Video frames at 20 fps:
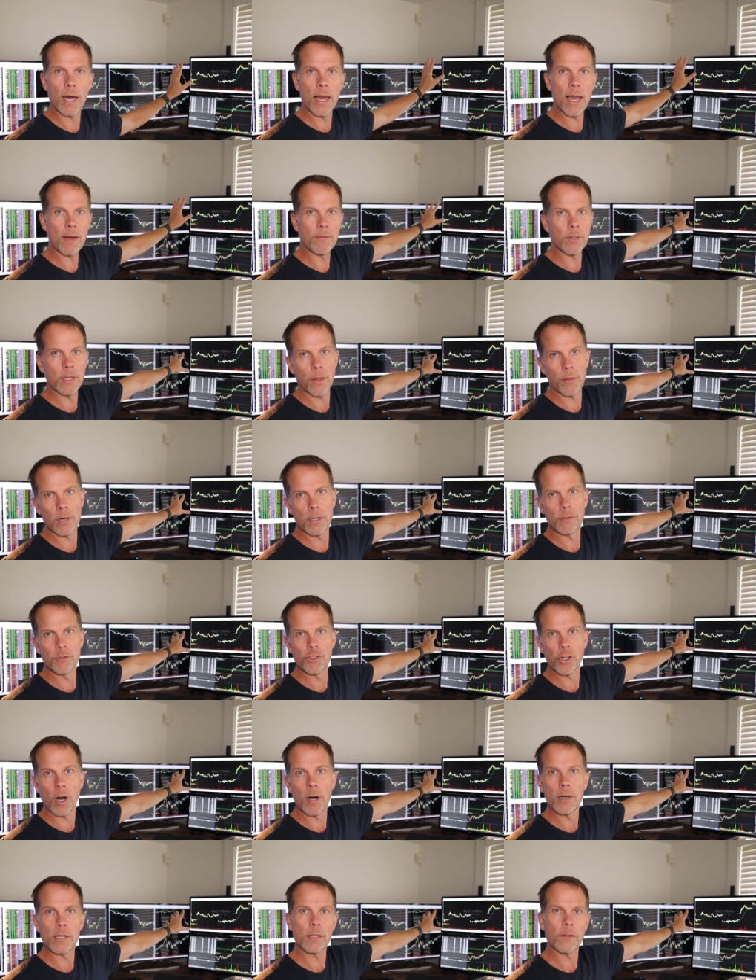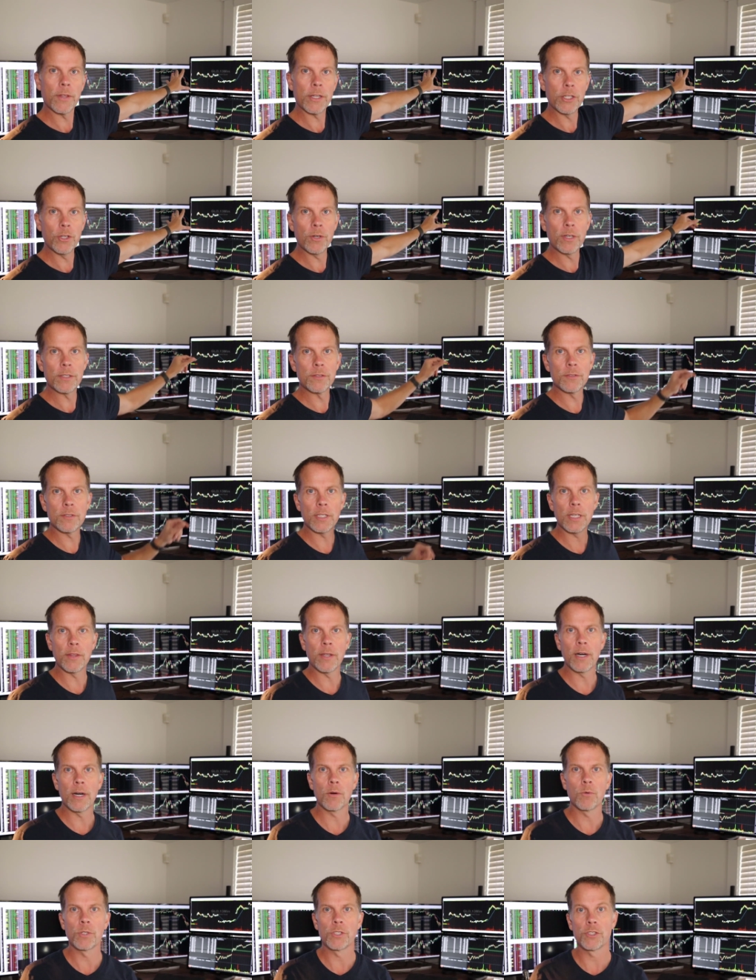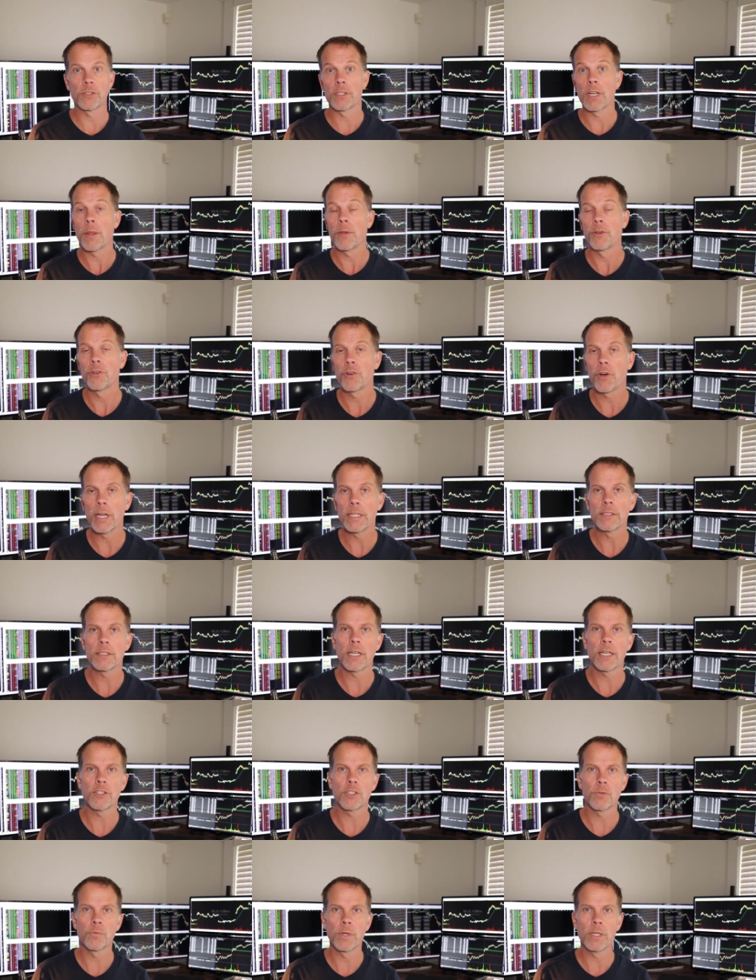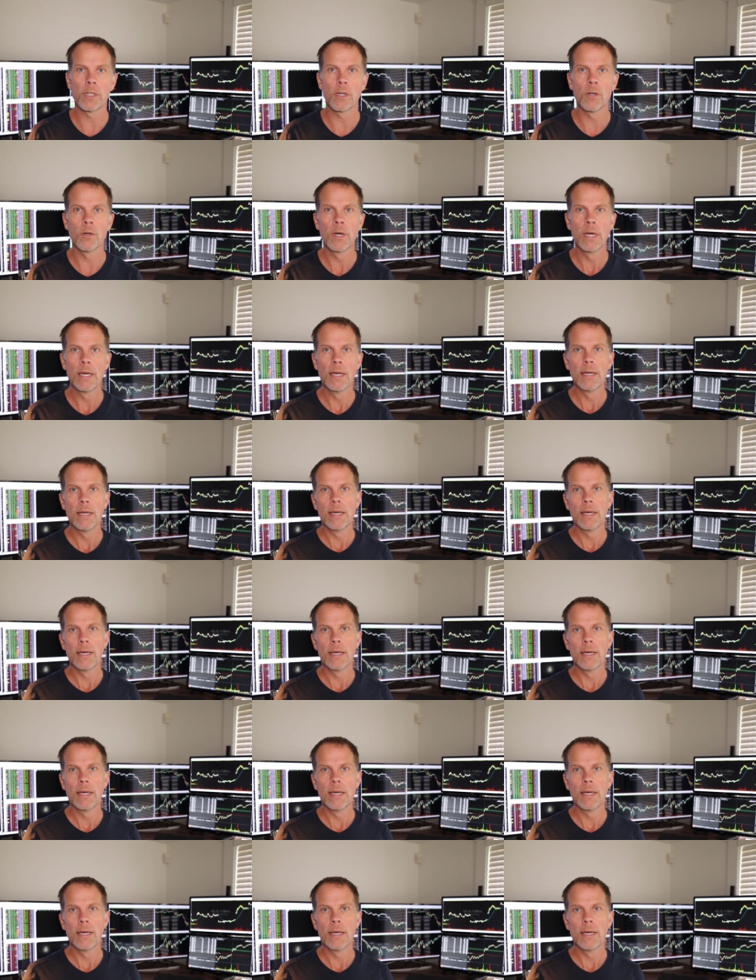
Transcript: I have another chart that you can see there, which is another TradeStation window.